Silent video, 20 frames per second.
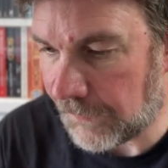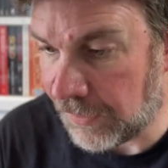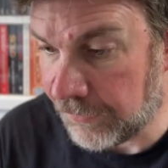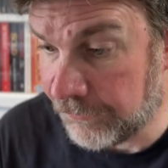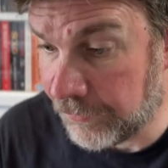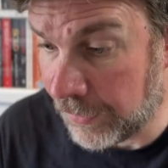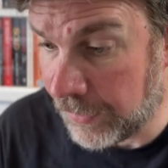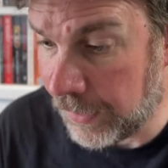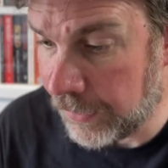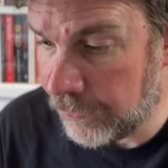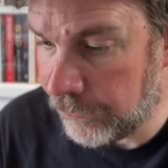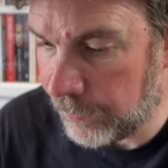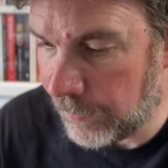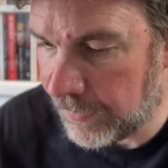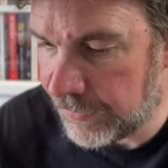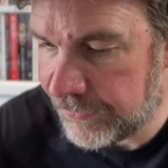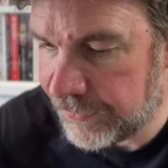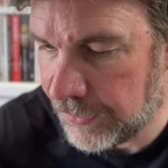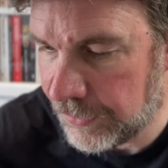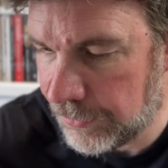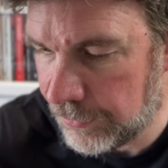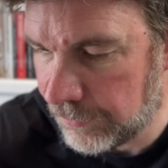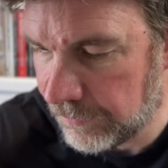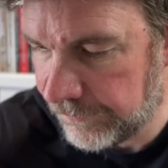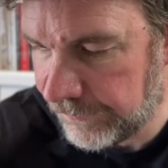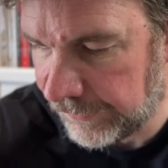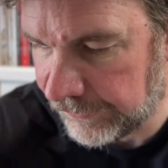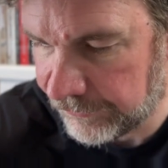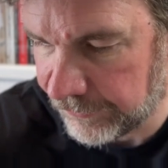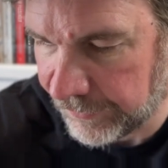so those were the two
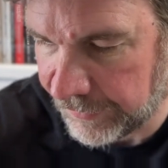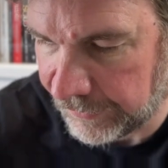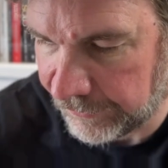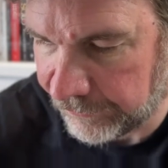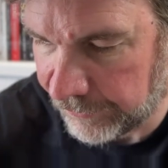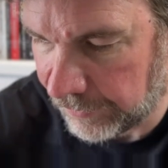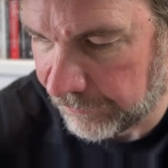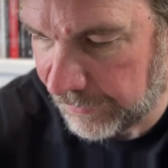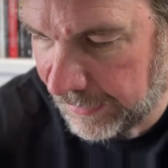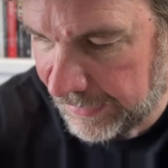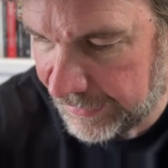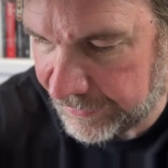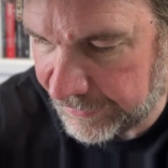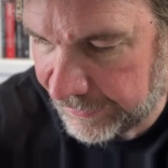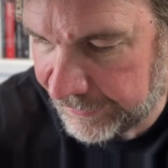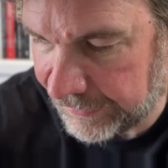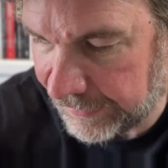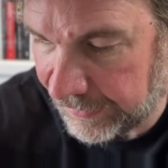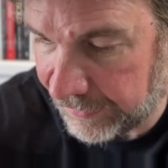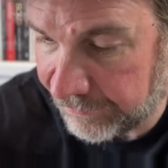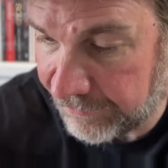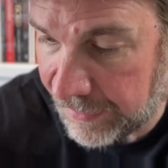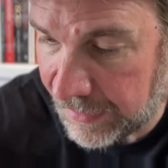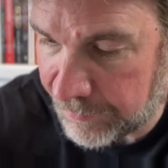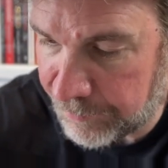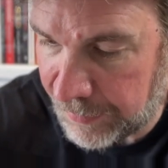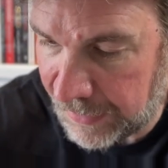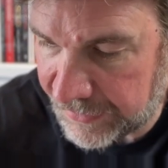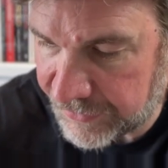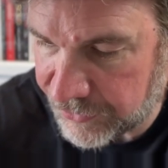fiction things I read, and then I read a
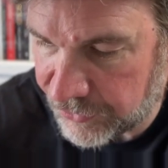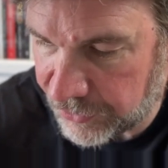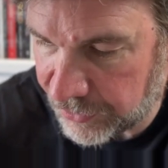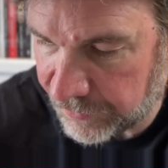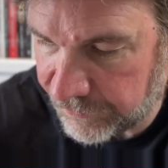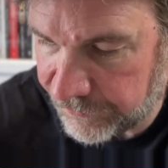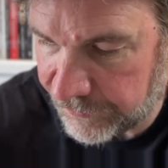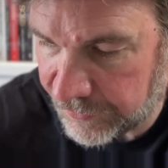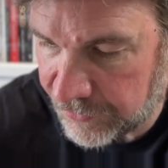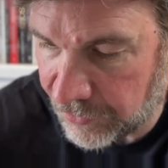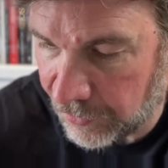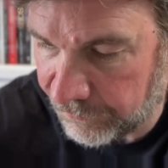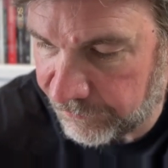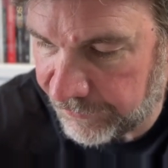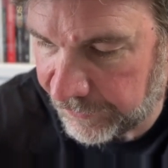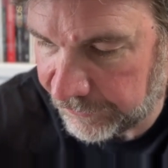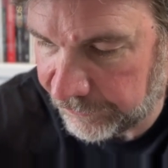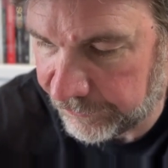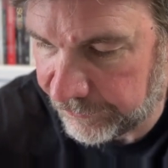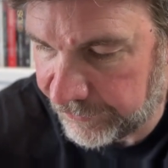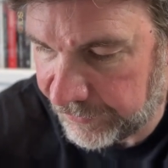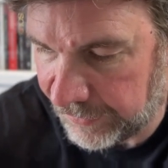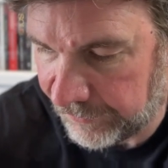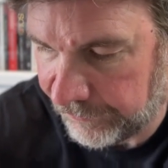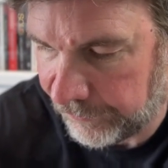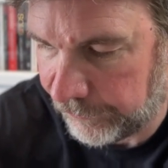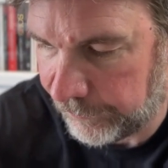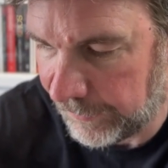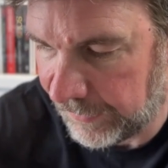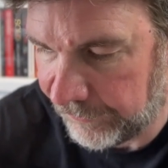bunch of non-fiction stuff
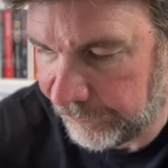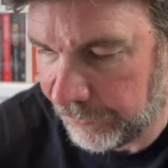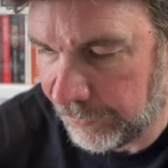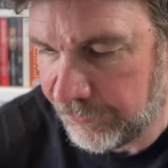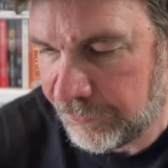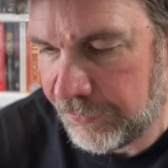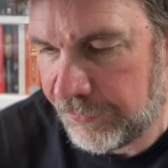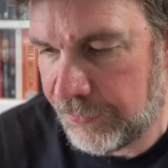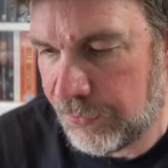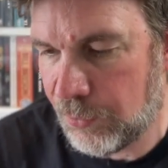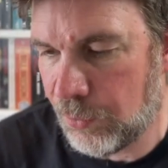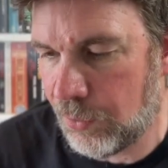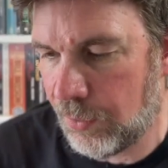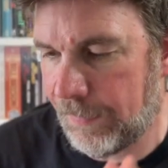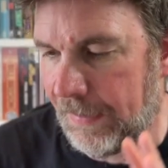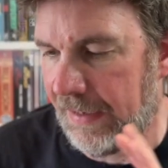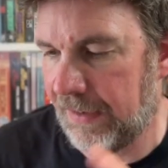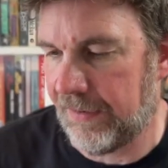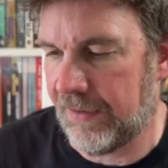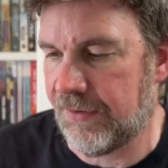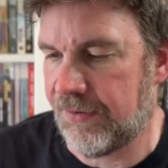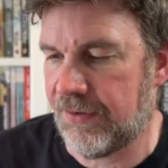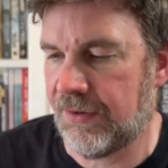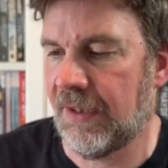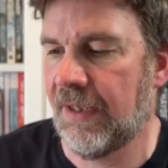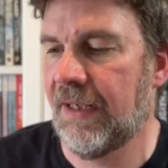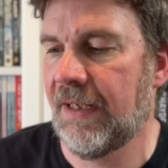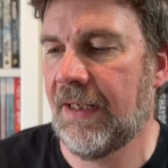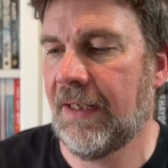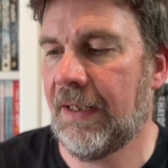as well. So I'll just talk about this
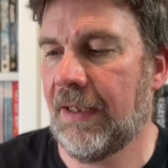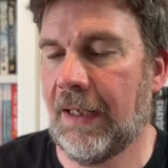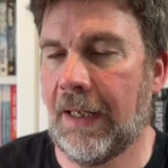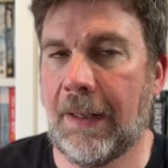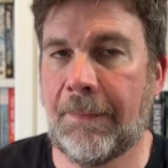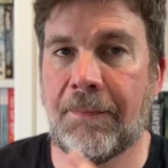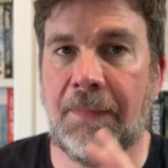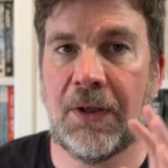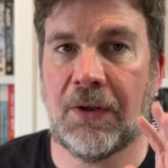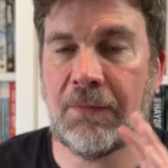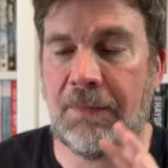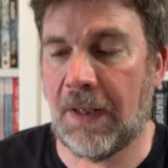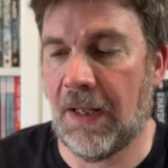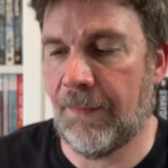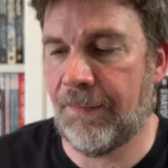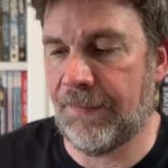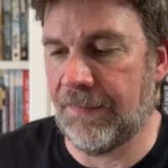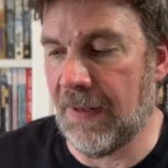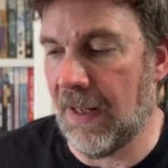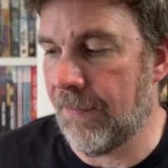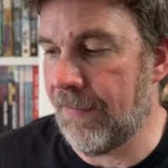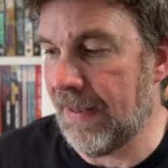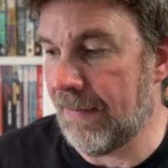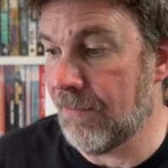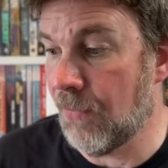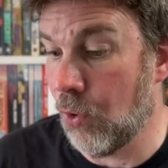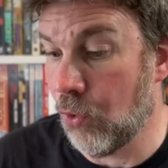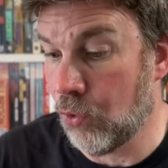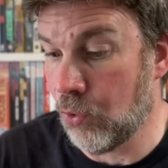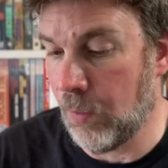um, a, a, bit
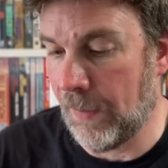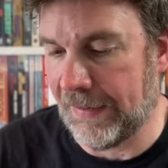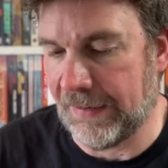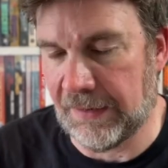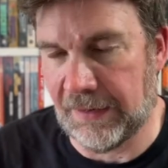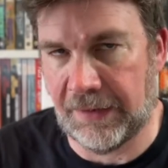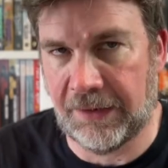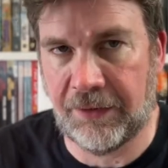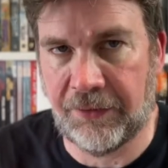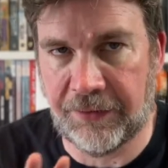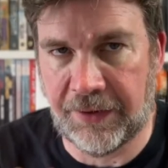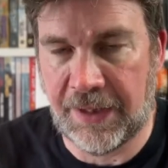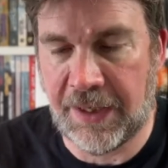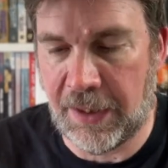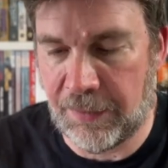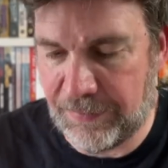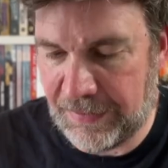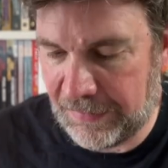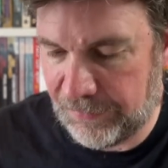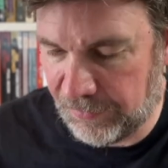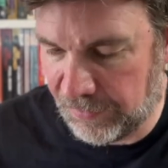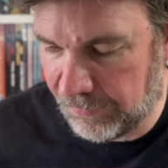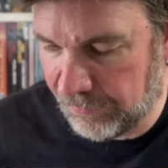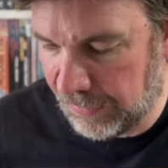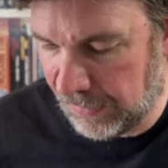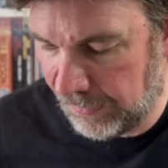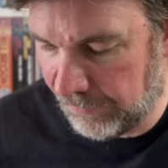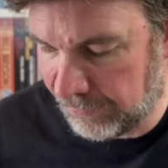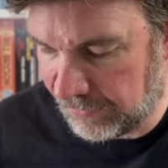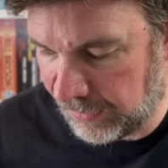more quickly because I know people
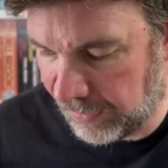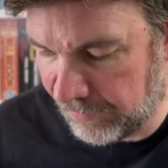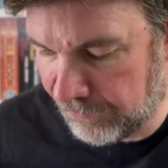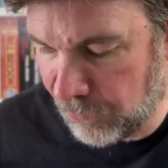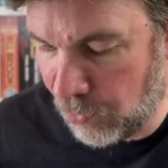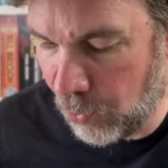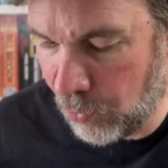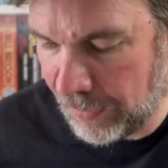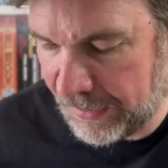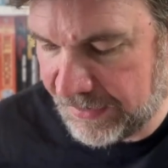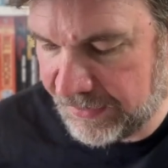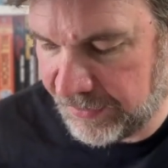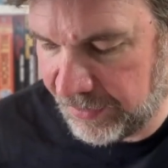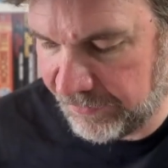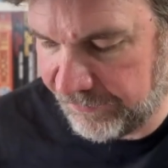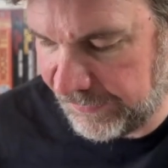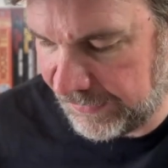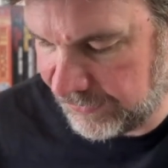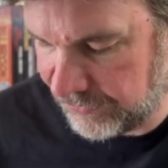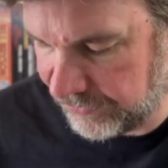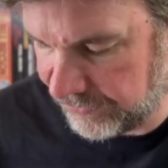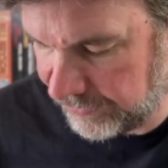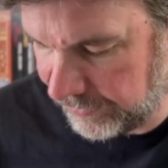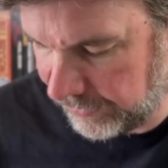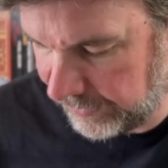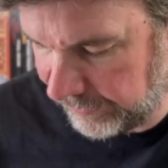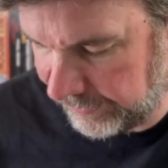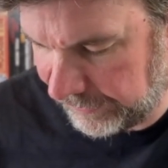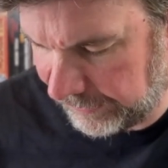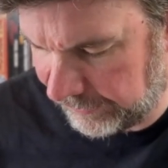are, are, kind of more into the fiction
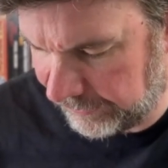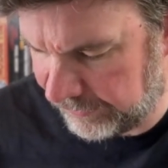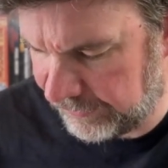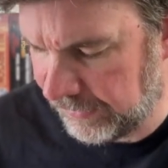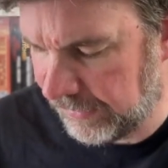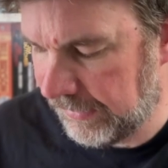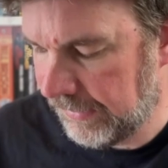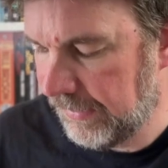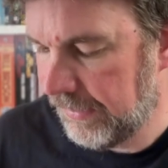side of things.